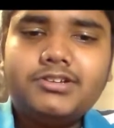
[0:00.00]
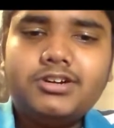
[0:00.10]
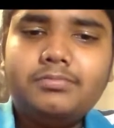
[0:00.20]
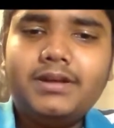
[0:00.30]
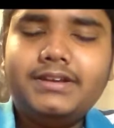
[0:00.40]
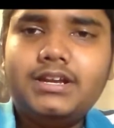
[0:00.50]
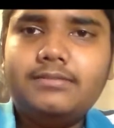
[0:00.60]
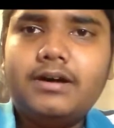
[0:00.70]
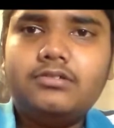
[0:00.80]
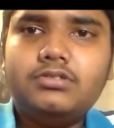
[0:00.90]
your opinion
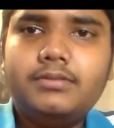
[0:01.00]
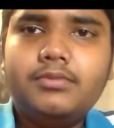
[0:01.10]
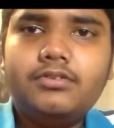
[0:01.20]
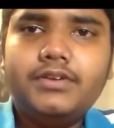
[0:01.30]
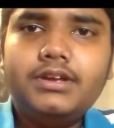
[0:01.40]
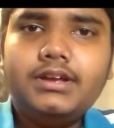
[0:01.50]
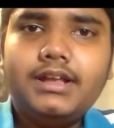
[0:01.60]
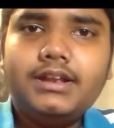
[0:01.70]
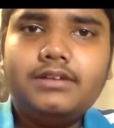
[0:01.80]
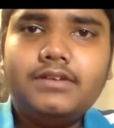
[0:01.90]
about the movie,
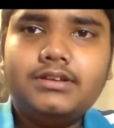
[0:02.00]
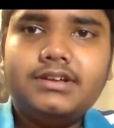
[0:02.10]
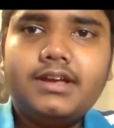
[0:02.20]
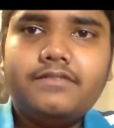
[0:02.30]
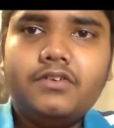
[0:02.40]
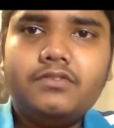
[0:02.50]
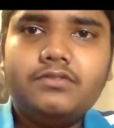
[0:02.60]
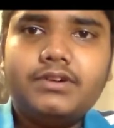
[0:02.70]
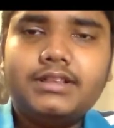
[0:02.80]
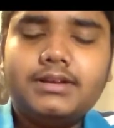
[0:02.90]
and if you
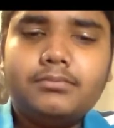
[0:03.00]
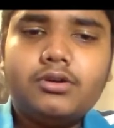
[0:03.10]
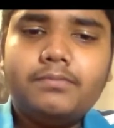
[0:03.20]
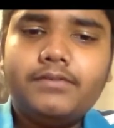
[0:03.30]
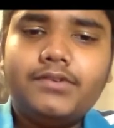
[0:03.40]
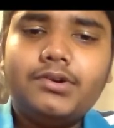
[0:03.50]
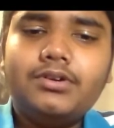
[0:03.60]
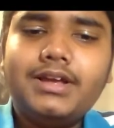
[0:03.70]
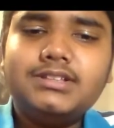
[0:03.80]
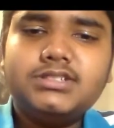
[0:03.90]
read the book
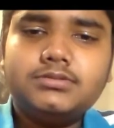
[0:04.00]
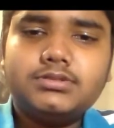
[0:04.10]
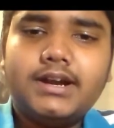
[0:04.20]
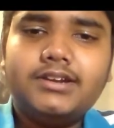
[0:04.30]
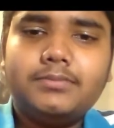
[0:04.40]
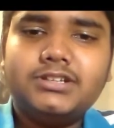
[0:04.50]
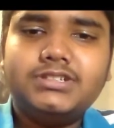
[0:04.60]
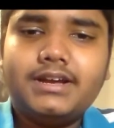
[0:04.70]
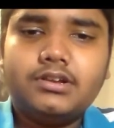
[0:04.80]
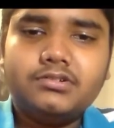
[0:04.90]
before, and subscribe to my
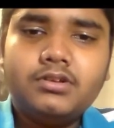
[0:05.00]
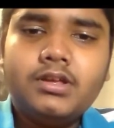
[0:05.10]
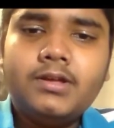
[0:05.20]
channel.